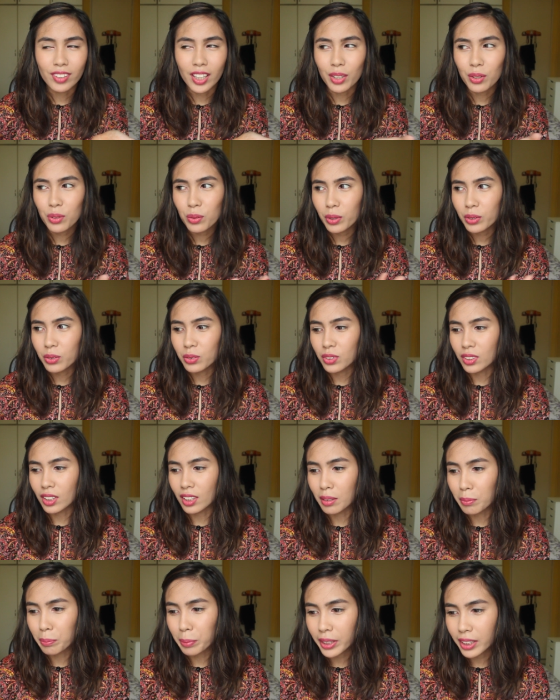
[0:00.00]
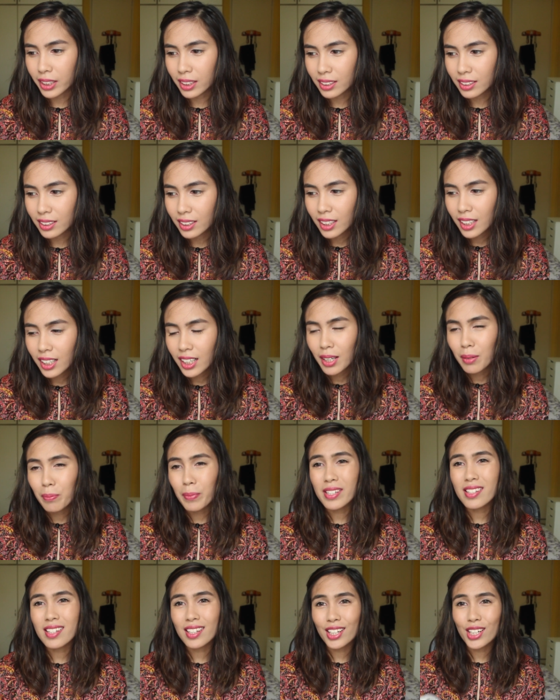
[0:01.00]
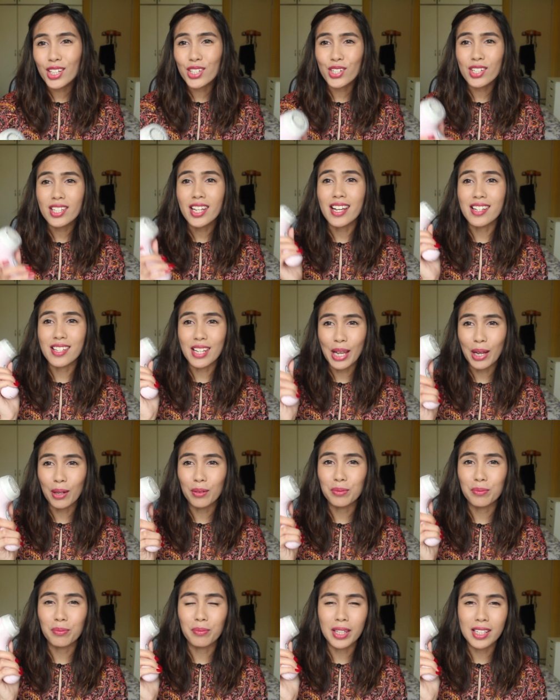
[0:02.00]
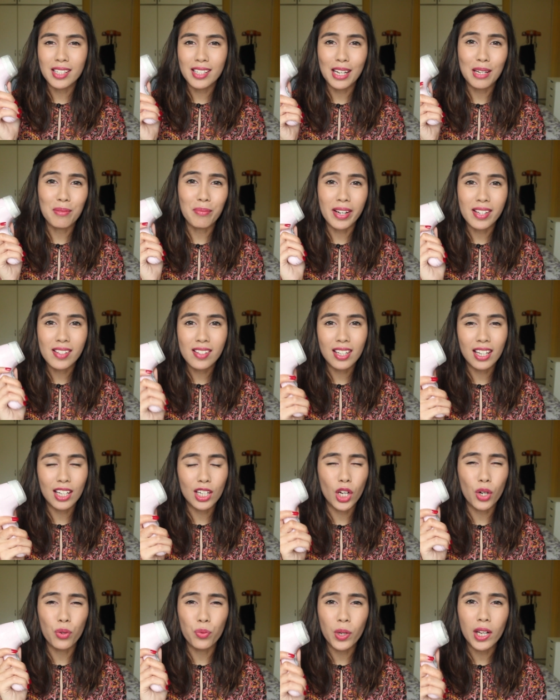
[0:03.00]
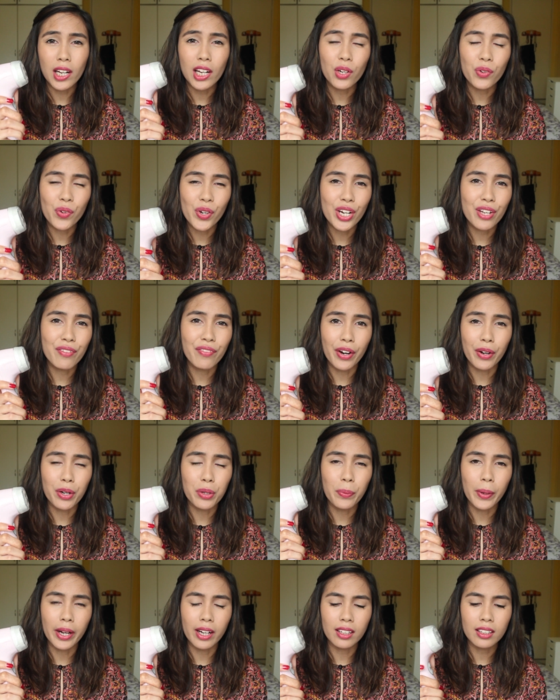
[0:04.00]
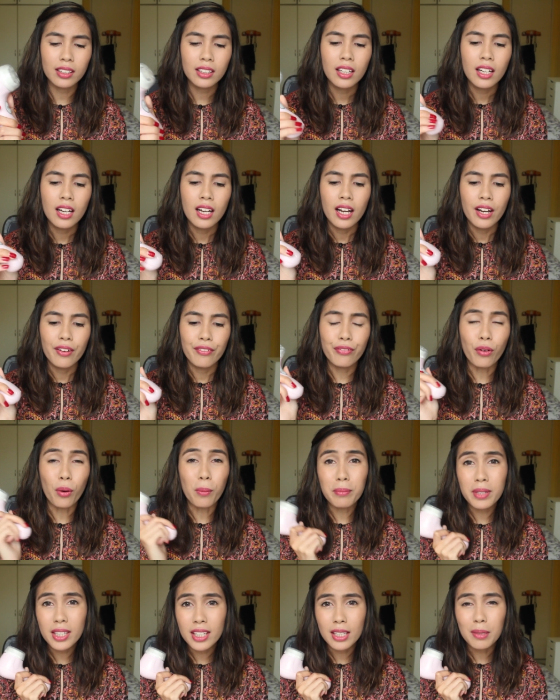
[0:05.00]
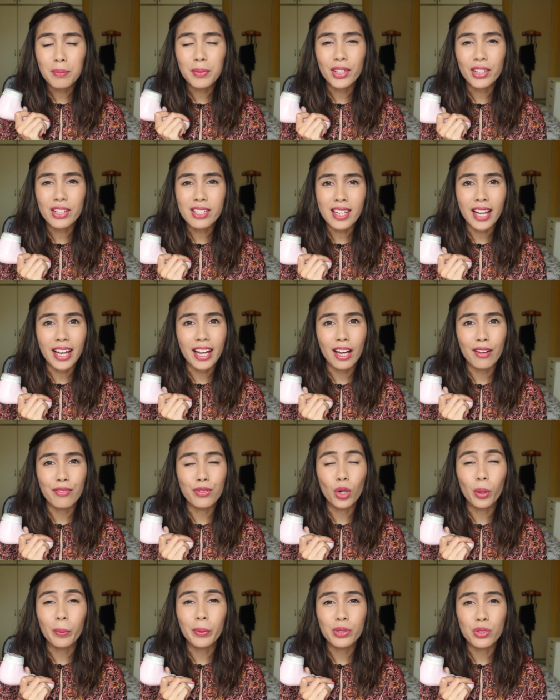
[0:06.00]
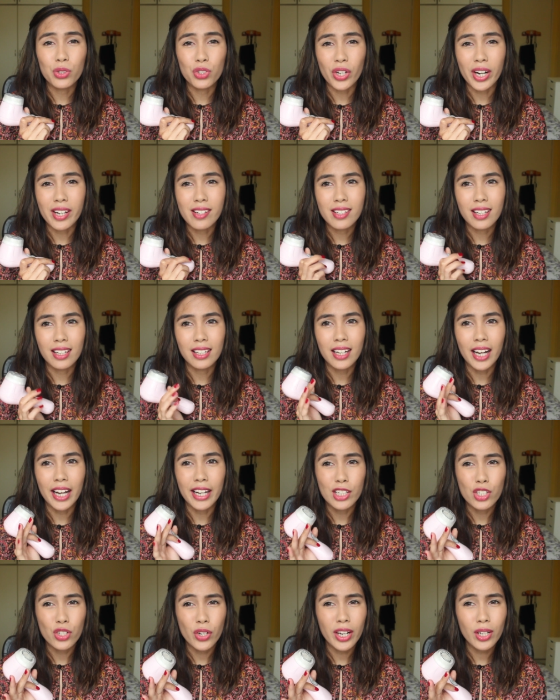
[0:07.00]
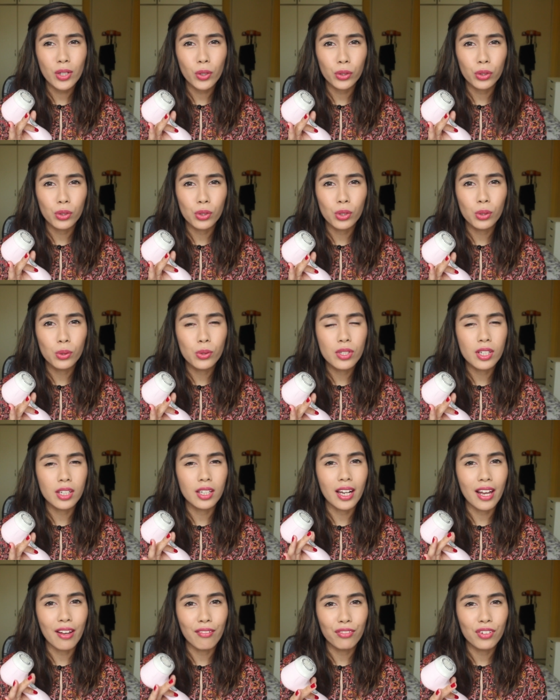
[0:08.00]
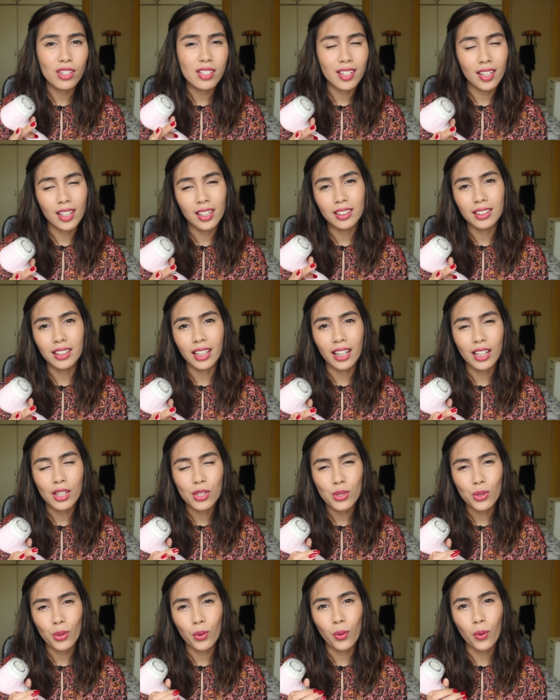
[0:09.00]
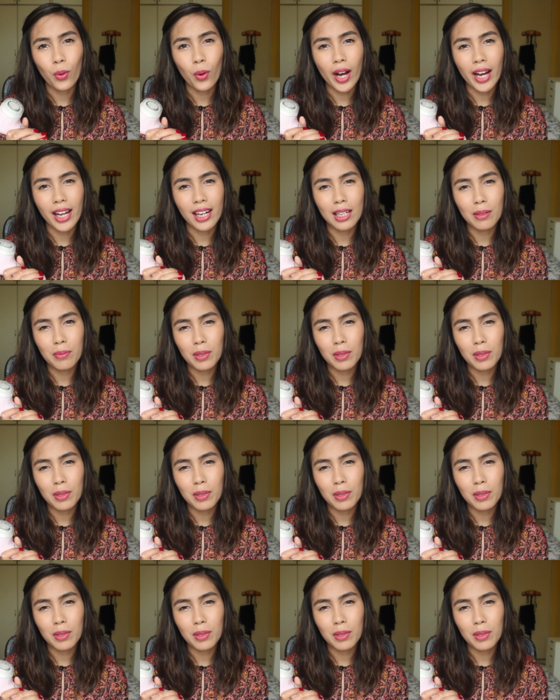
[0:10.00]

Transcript: I don't know what to say but basically it just has helped maintain my skin really really very well for me, because I have normal to dry skin, I try not to use it every single day, so I